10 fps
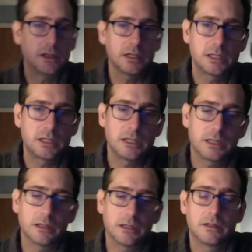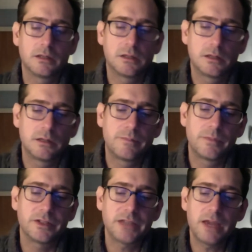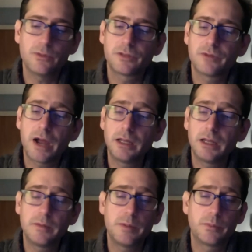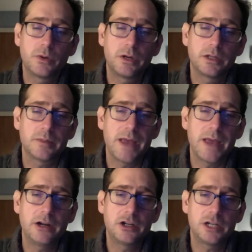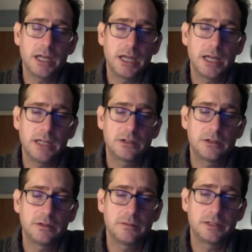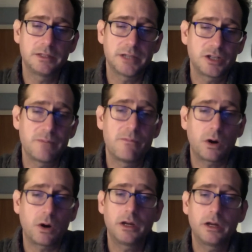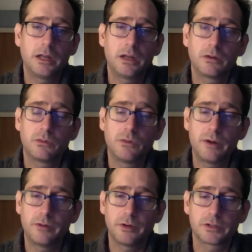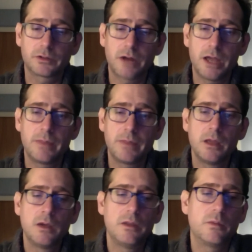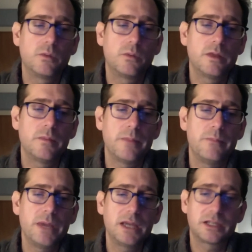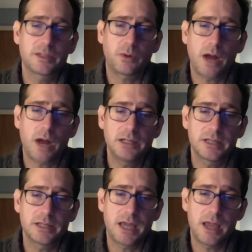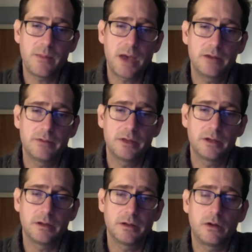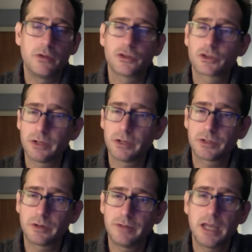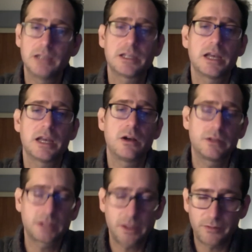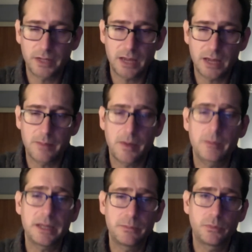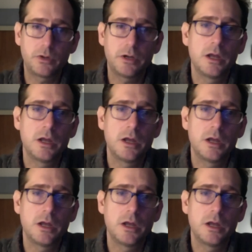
this that the the state was finally going to be putting some energy into essentially marketing rivers, right? The, one of the, the biggest surprises that came out of the all those creel surveys and all the stuff that came in the public input